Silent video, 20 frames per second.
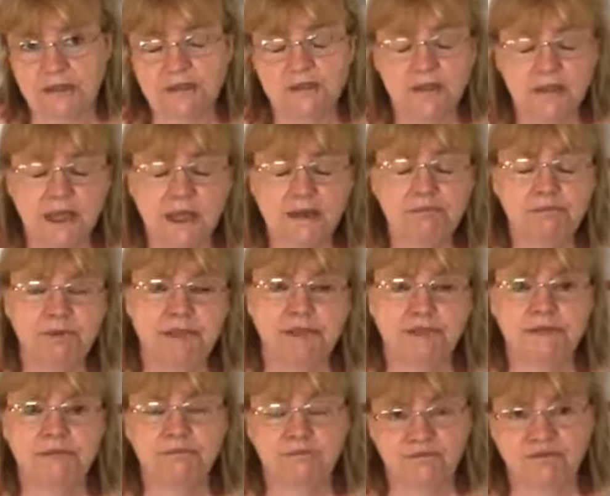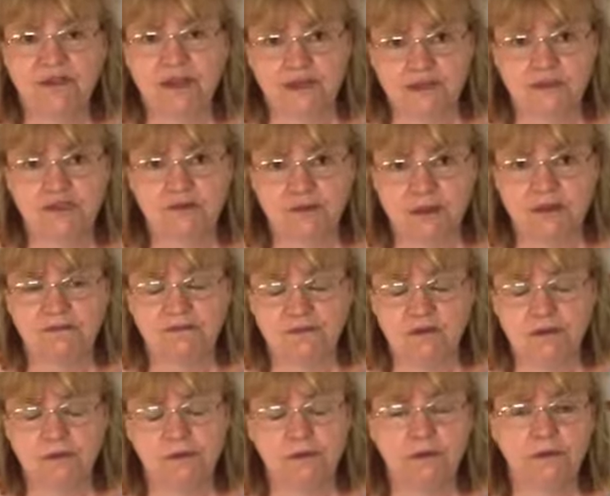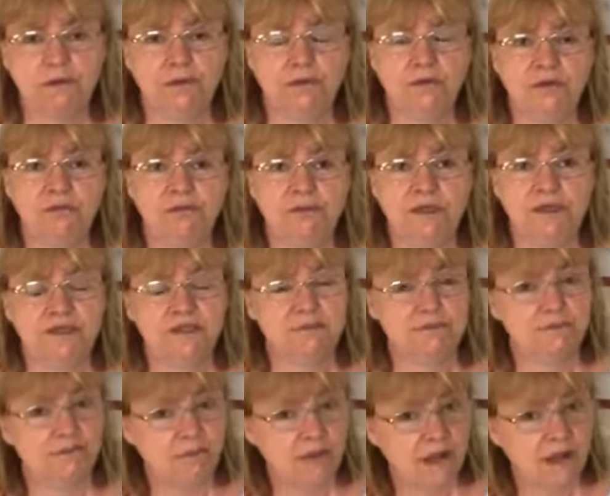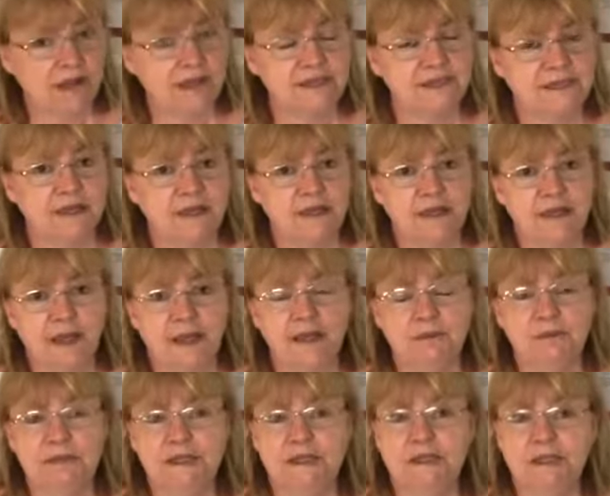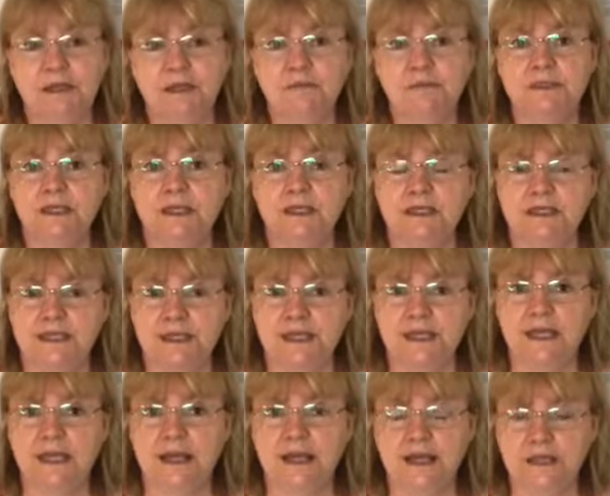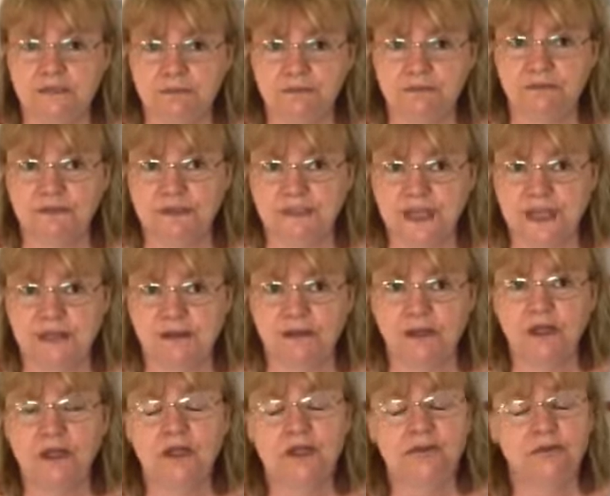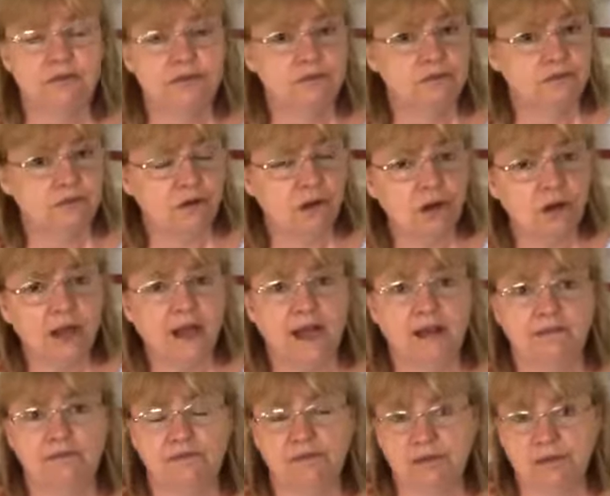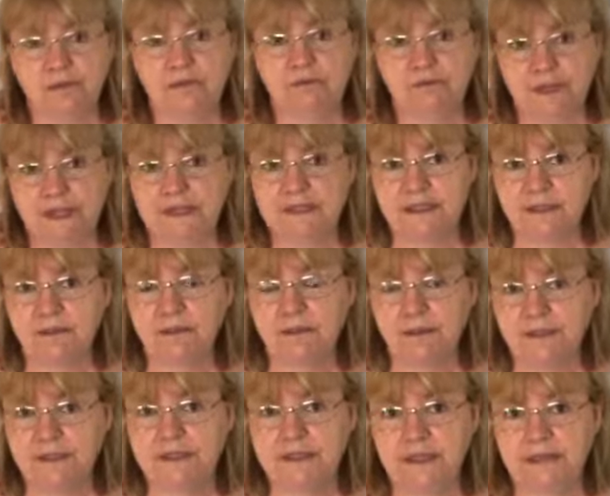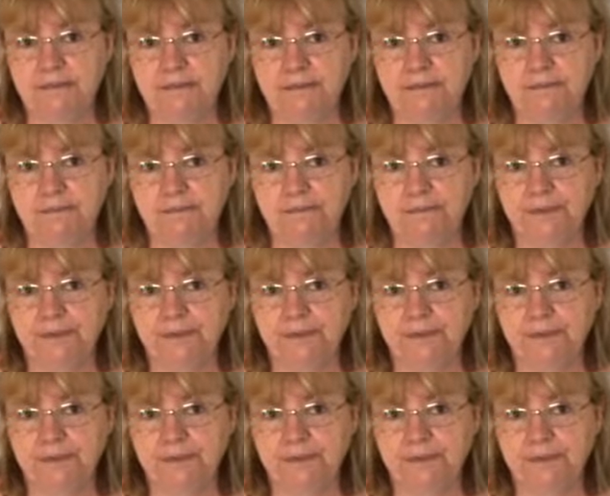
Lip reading: So that bit's fairly straightforward, although you'd be surprised how many times I see items for sale that do not have those basic words in them.